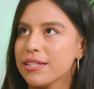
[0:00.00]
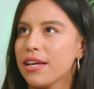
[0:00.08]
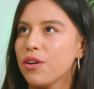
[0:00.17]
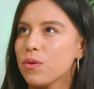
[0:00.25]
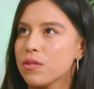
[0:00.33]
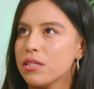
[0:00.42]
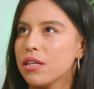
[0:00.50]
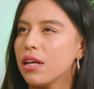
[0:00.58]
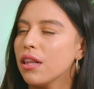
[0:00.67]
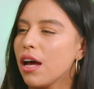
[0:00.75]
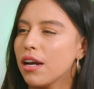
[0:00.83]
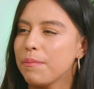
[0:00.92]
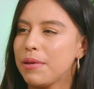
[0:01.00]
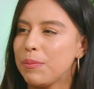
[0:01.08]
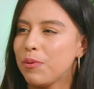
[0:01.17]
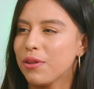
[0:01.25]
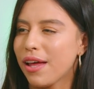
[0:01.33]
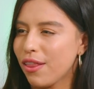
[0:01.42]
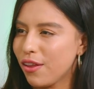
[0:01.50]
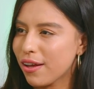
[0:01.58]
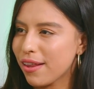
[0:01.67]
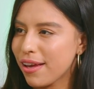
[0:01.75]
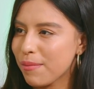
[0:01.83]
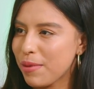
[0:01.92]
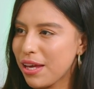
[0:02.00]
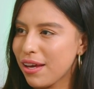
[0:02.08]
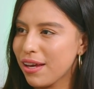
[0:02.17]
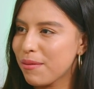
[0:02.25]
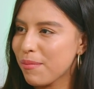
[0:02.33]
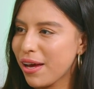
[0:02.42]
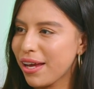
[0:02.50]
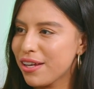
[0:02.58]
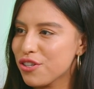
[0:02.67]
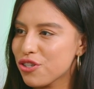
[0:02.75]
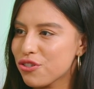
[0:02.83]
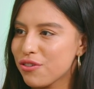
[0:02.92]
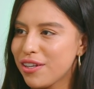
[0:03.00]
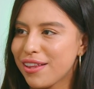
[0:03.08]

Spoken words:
I don't see a lot of people that look like me in my industry.